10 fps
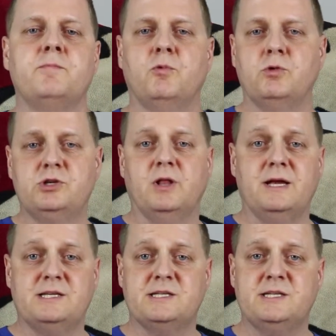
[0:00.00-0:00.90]
what you'd
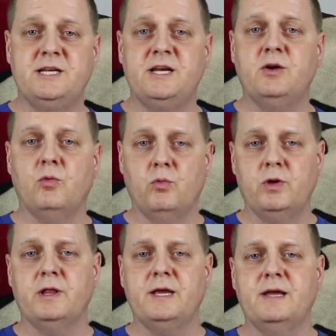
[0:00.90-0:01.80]
like to see
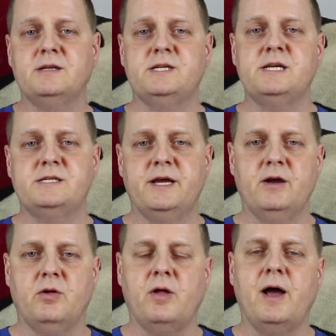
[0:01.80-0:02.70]
really in
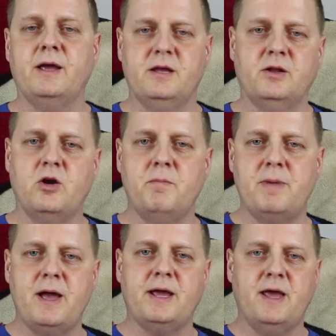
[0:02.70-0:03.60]
detail. I can come
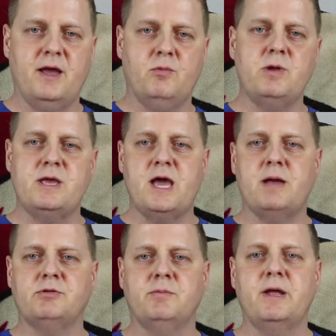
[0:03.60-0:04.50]
back and
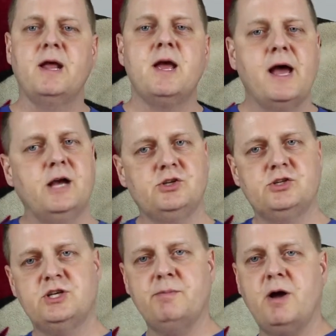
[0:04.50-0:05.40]
recap some of that. As you can
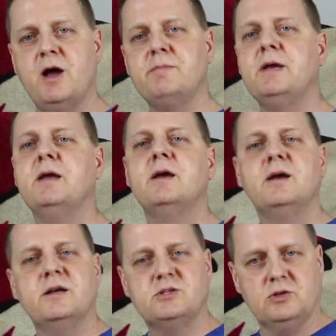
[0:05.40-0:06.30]
see behind me,
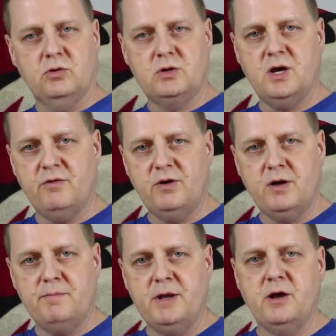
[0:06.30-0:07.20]
It's a little covered
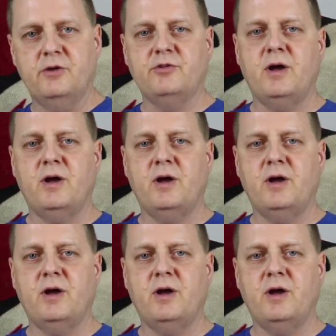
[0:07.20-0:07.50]
up because